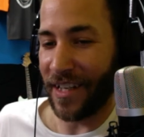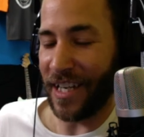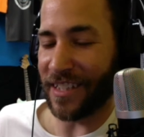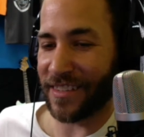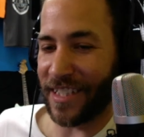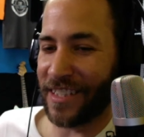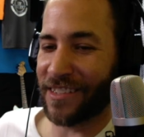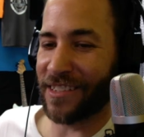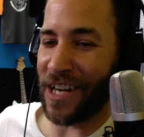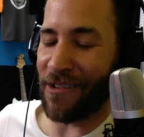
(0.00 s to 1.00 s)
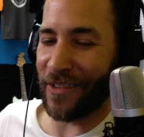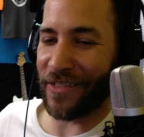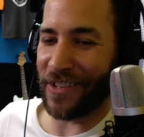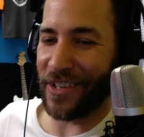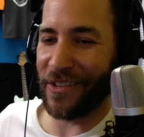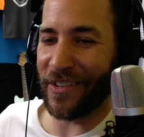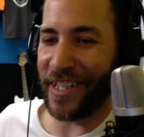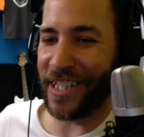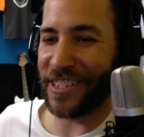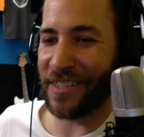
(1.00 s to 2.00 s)
It's it's growing through the
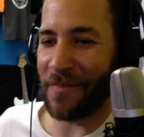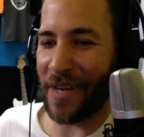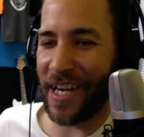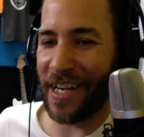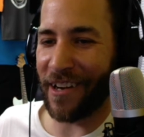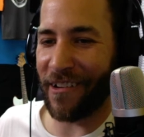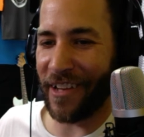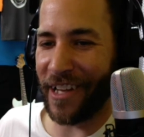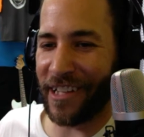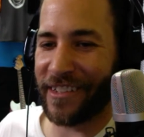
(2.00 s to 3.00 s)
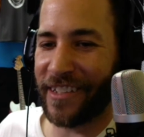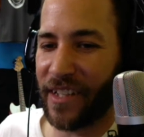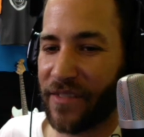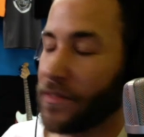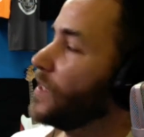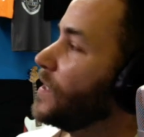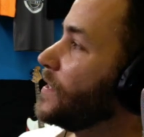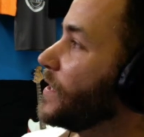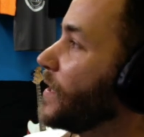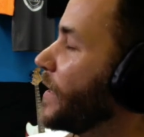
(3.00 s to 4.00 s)
engine bay and all that stuff.
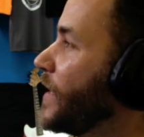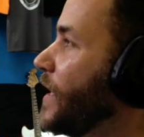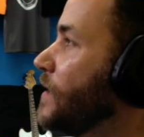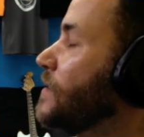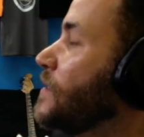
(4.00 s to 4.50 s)
You like that?